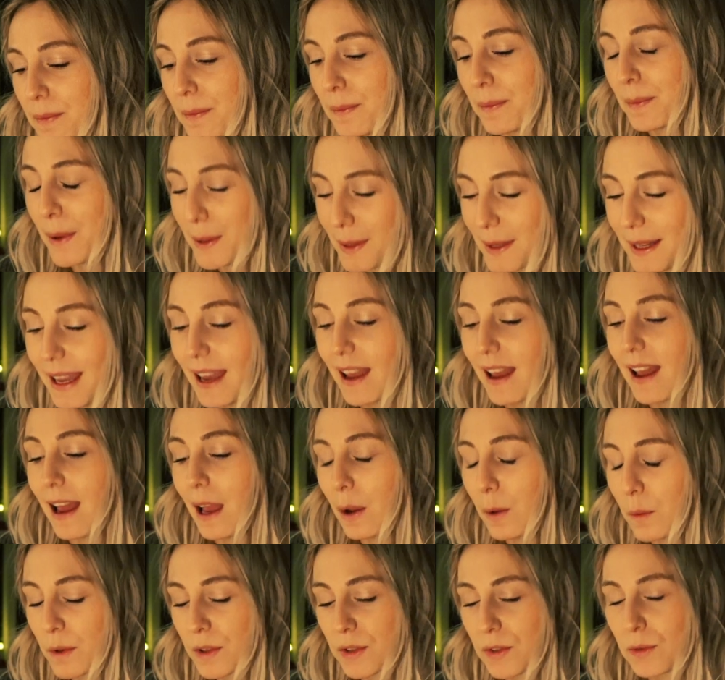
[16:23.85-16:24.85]
But yeah, I
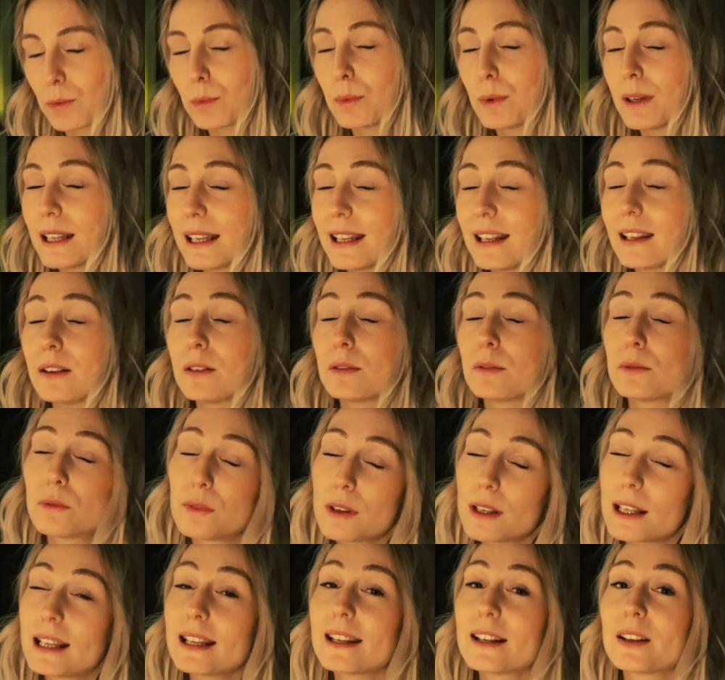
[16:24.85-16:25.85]
was really,
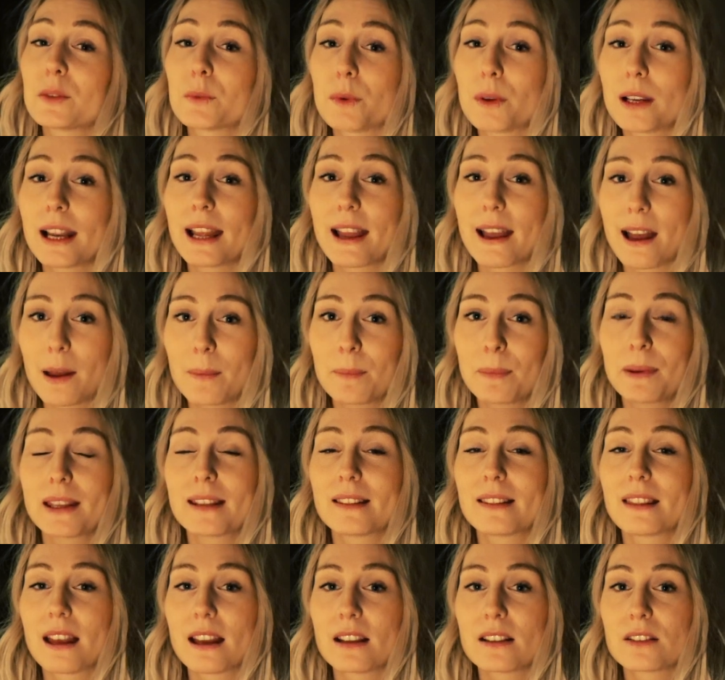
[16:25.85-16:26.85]
really, really happy
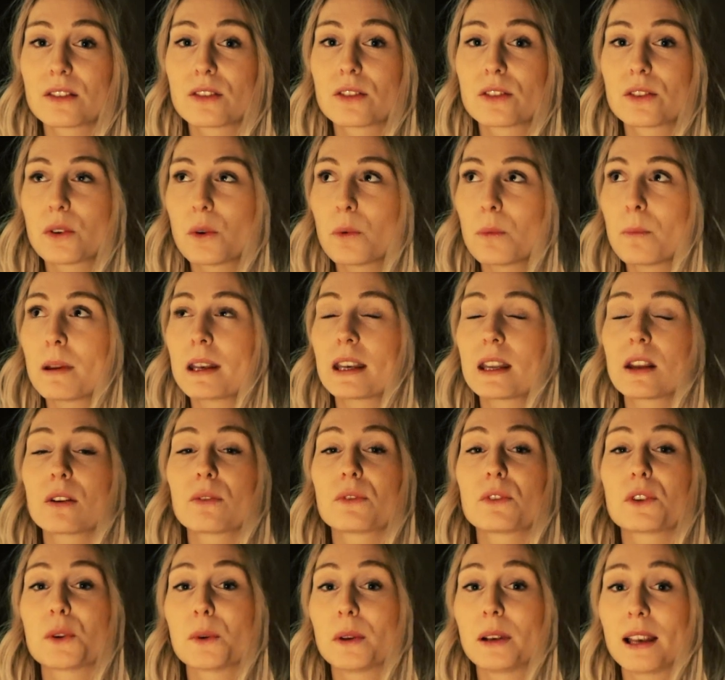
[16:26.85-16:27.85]
that so many of
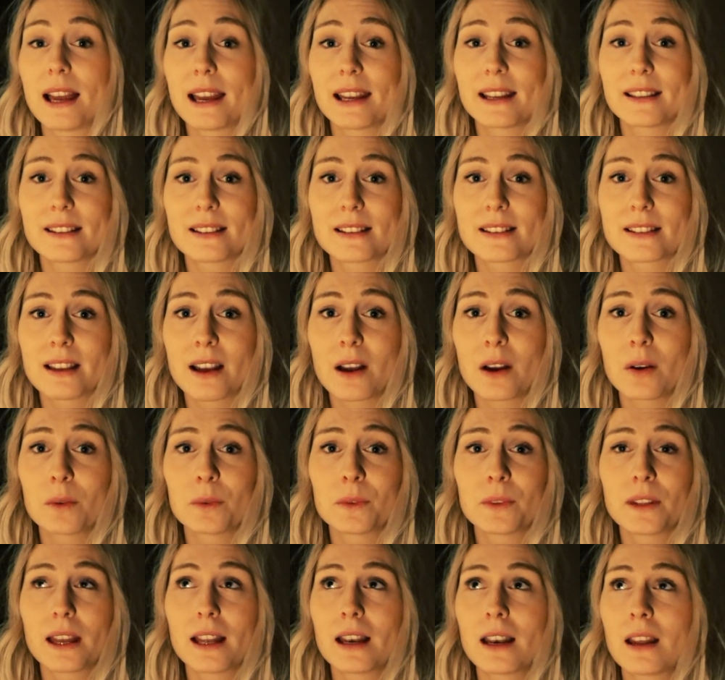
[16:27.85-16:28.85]
you liked the
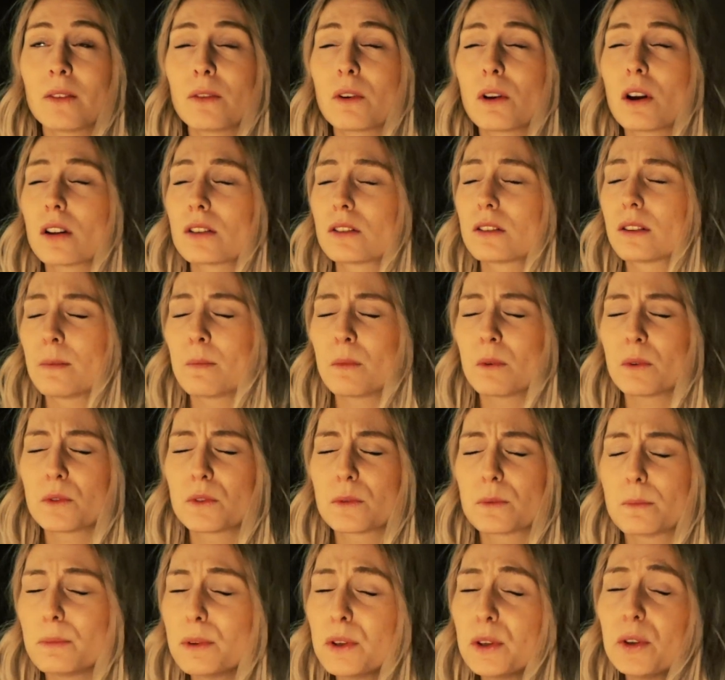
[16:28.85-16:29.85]
sound, and I've got the
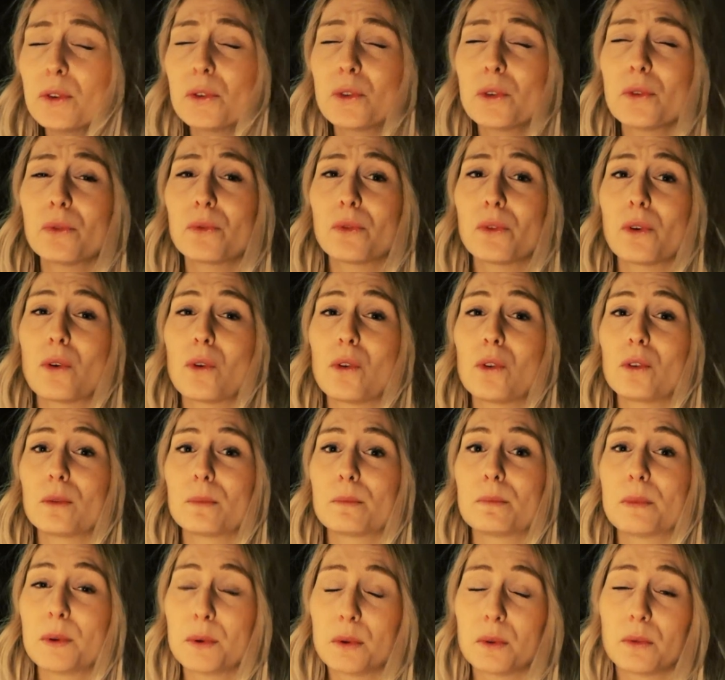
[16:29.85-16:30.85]
most beautiful,
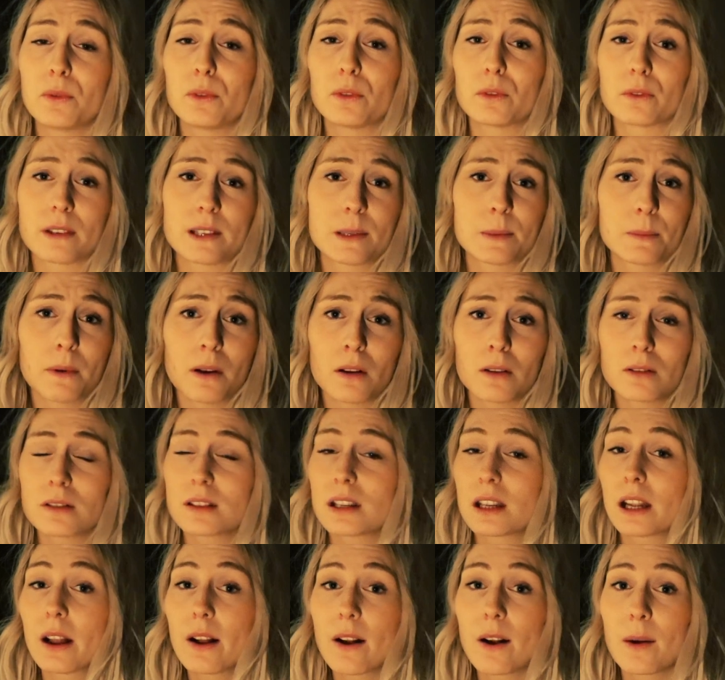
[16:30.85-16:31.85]
beautiful response
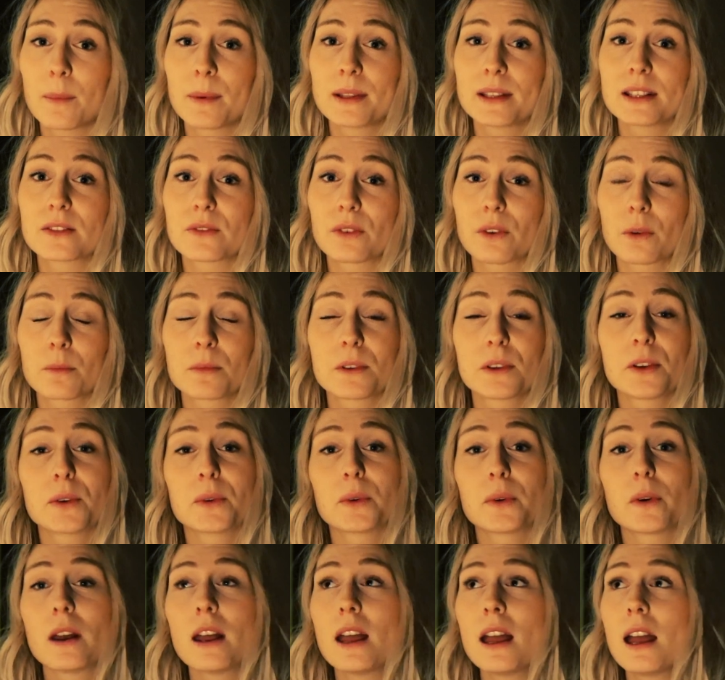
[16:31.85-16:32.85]
and comments from you.